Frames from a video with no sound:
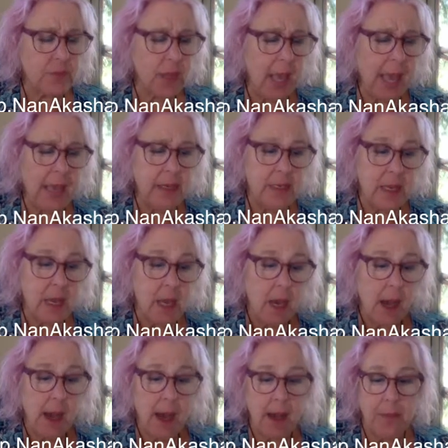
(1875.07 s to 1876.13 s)
And
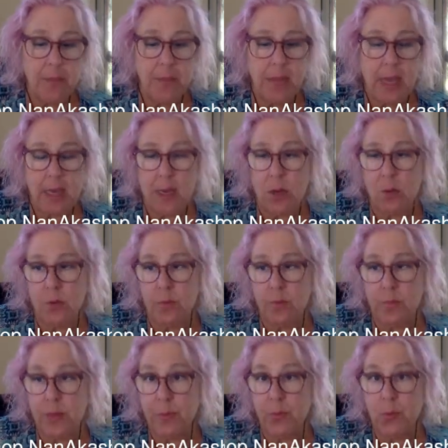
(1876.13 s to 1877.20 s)
I know
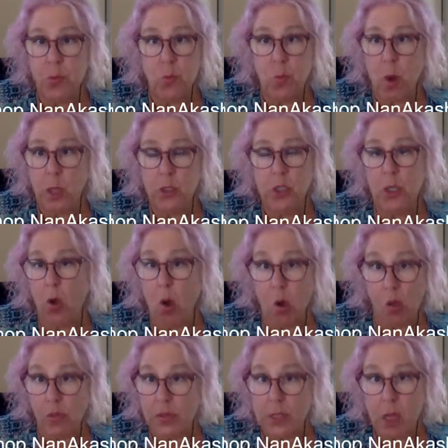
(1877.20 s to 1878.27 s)
people who watch it
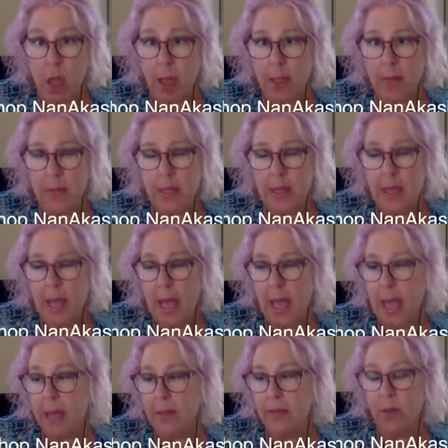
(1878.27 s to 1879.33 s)
all the time,
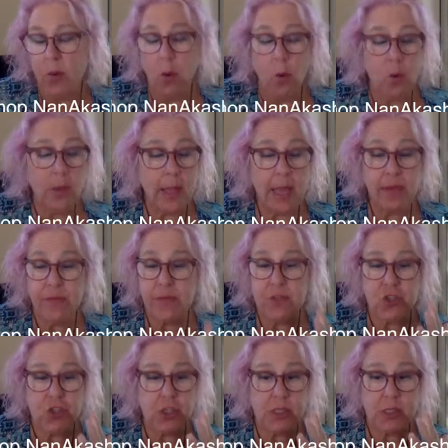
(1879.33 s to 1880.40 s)
and their whole life is
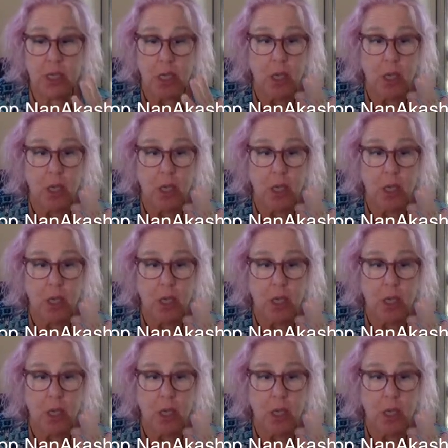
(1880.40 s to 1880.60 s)
just,